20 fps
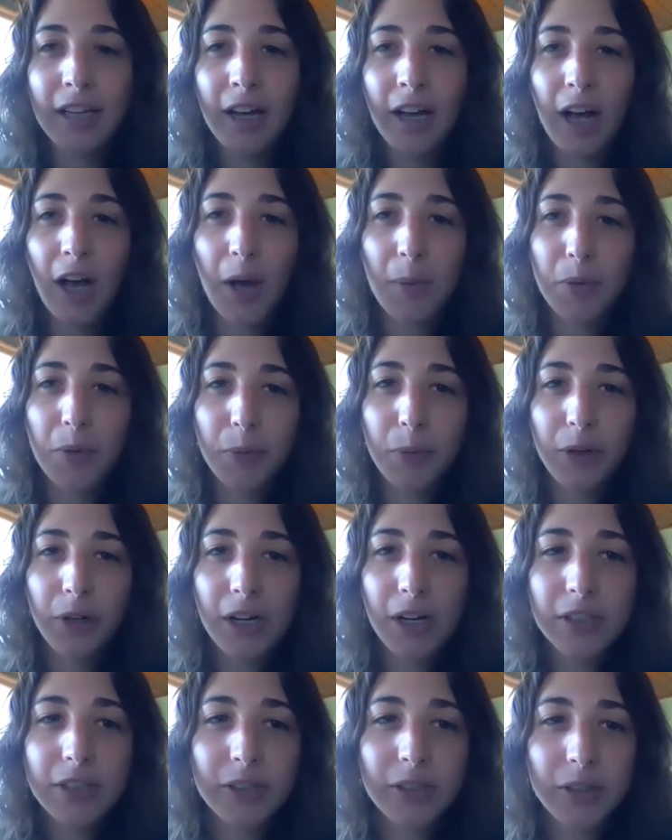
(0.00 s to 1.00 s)
But we're
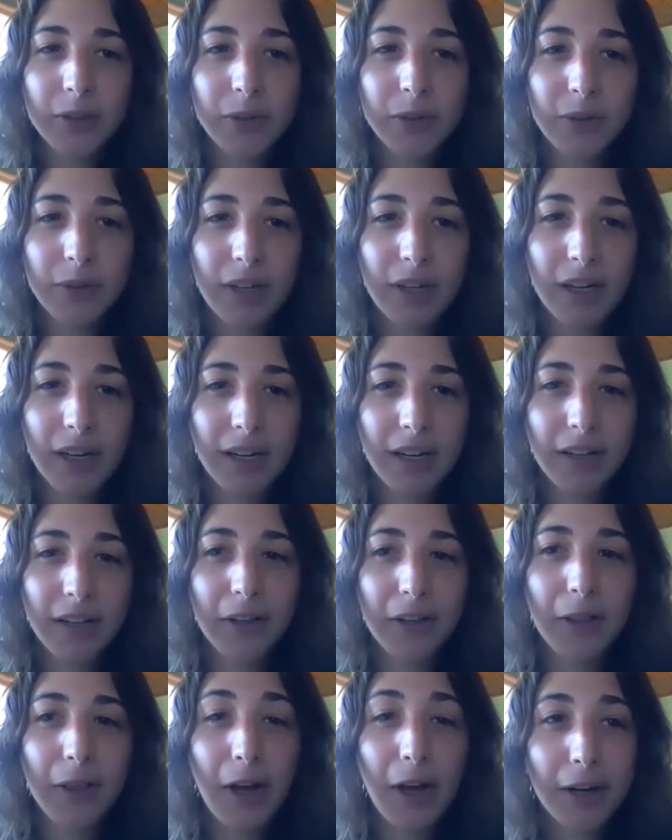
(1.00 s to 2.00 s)
also,
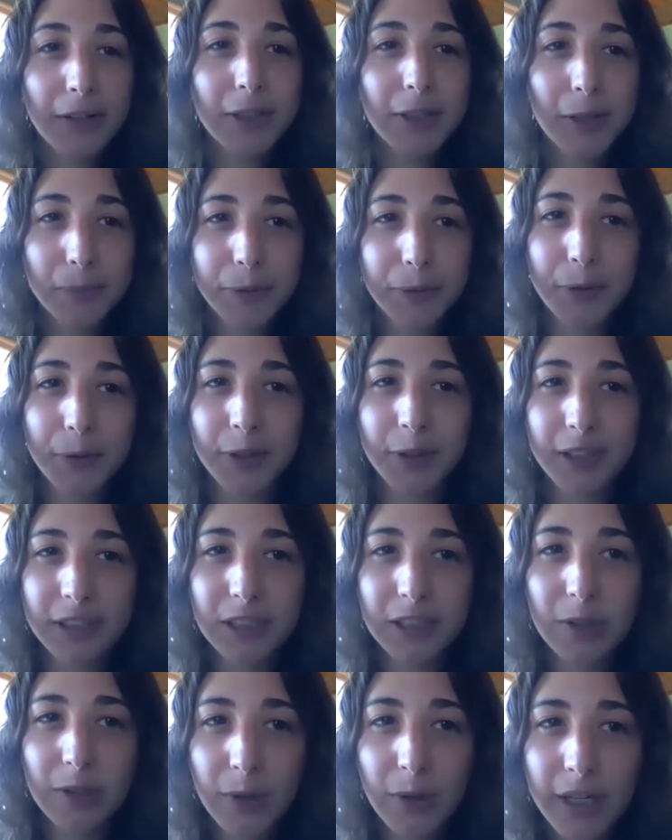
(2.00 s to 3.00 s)
a long-term goal
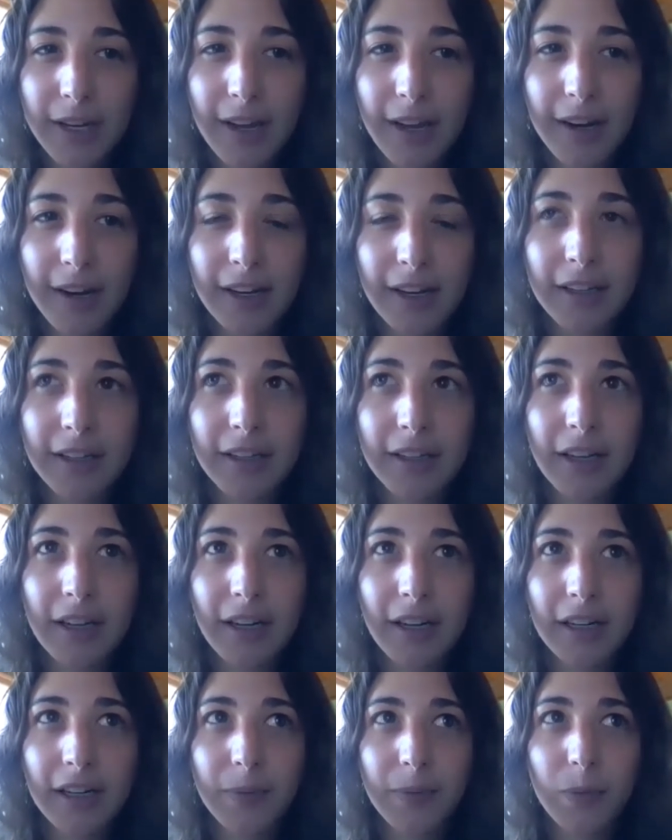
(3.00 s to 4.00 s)
is creating
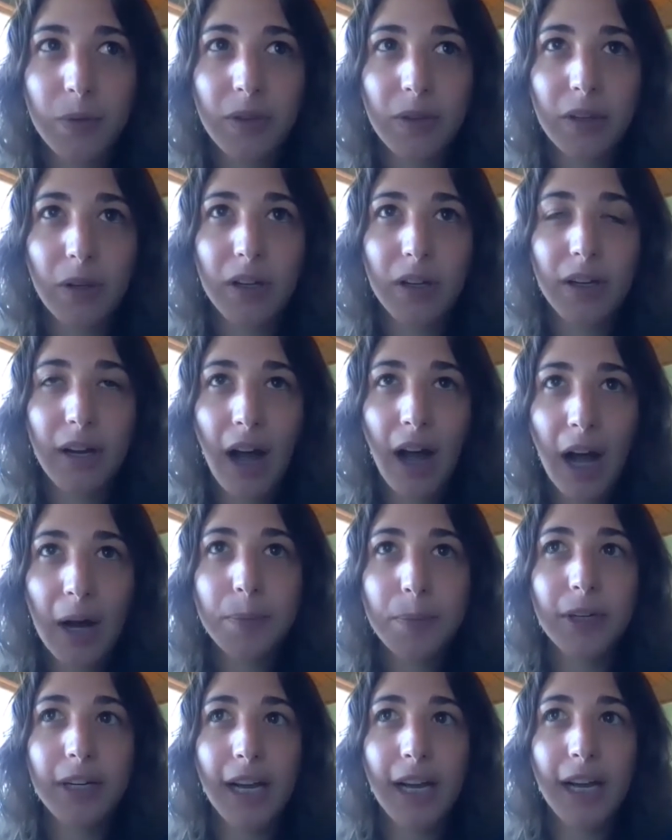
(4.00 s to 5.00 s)

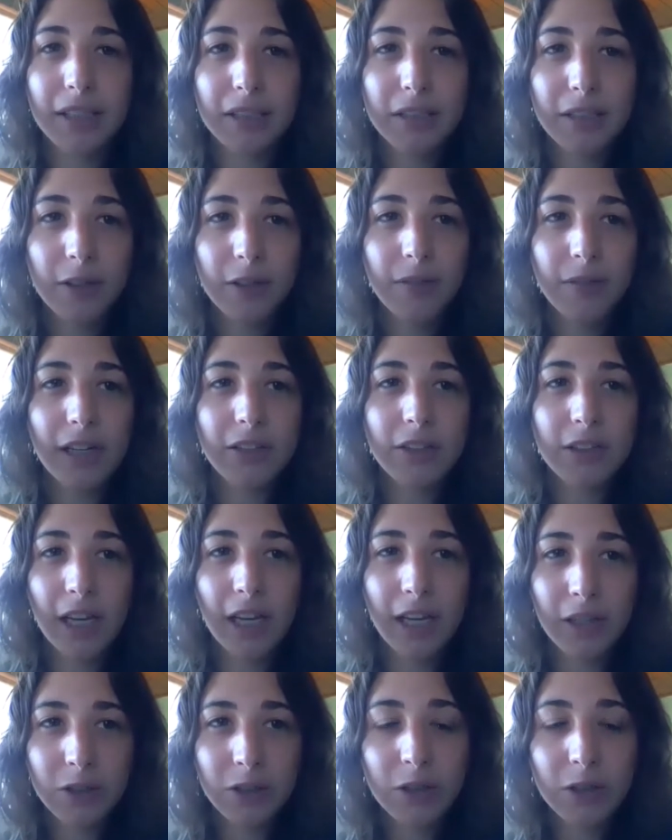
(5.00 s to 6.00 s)
comprehensive
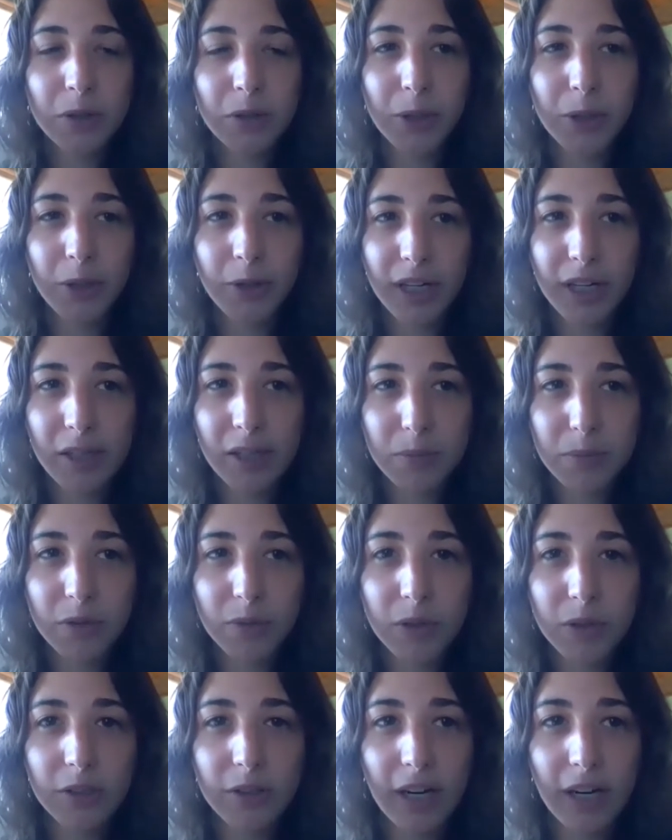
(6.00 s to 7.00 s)
educational programs
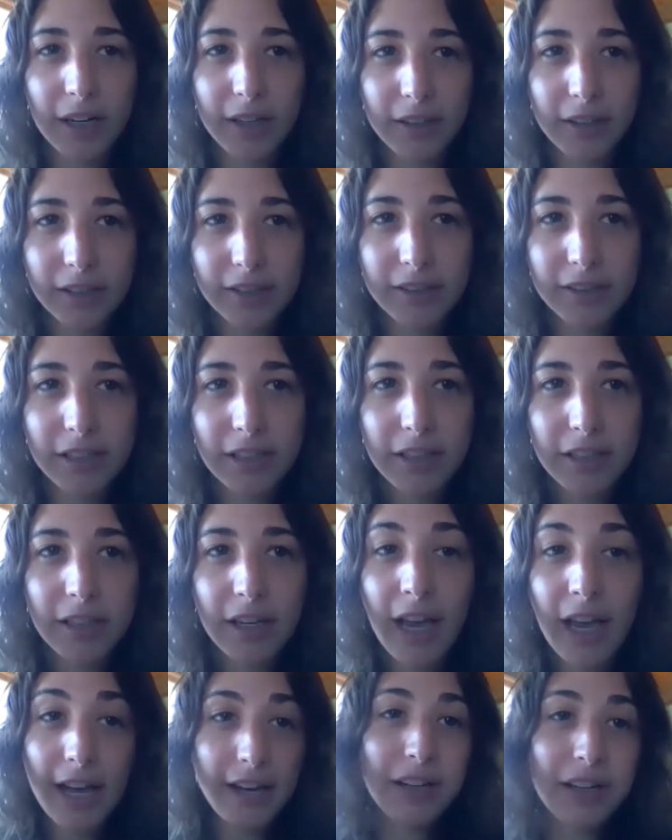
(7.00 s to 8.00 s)
for new narrators
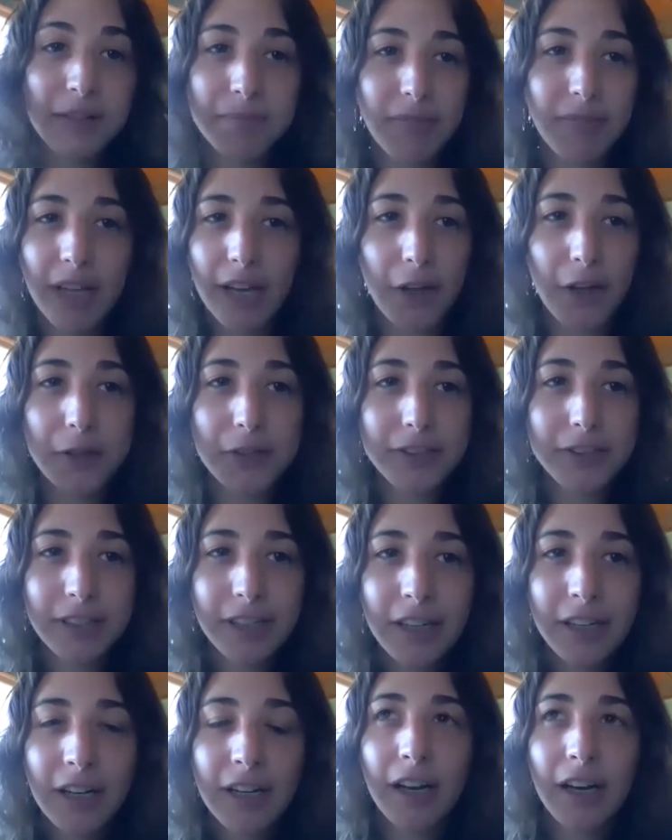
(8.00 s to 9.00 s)
and others,
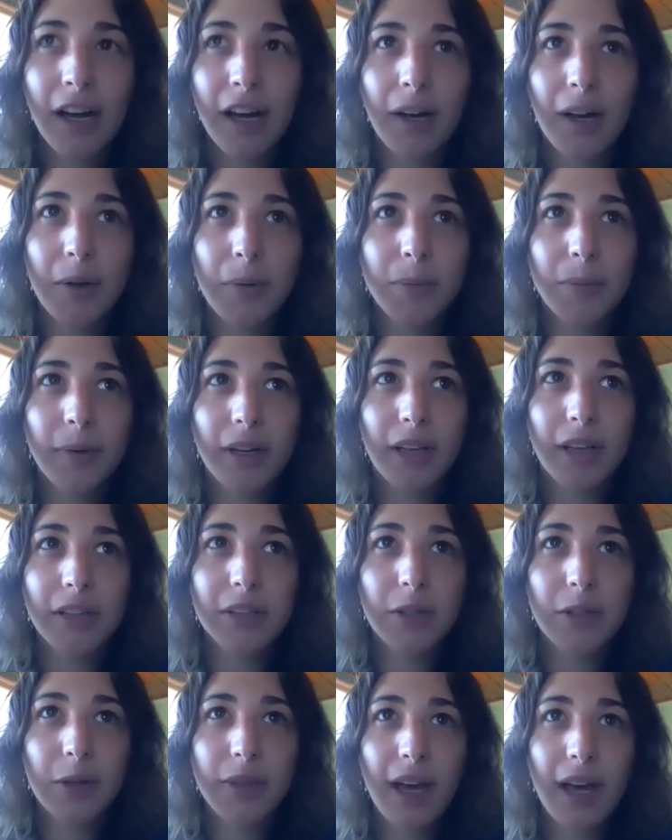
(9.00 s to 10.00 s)

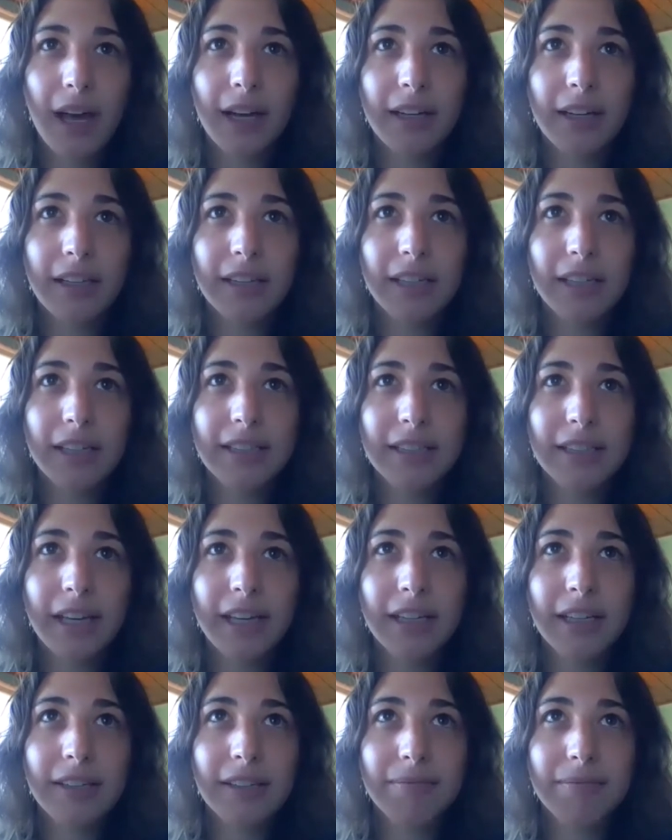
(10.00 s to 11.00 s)
so that it's
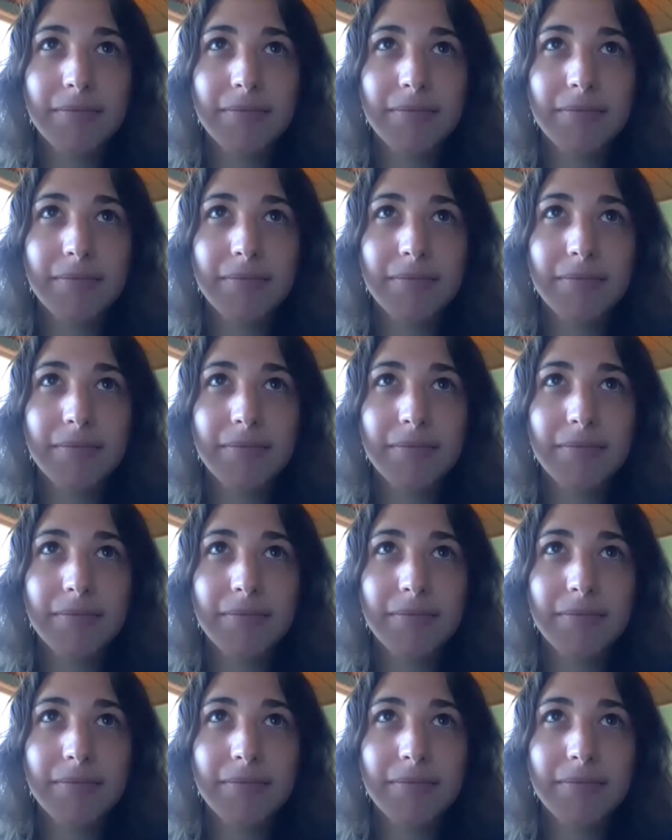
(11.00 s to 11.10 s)
like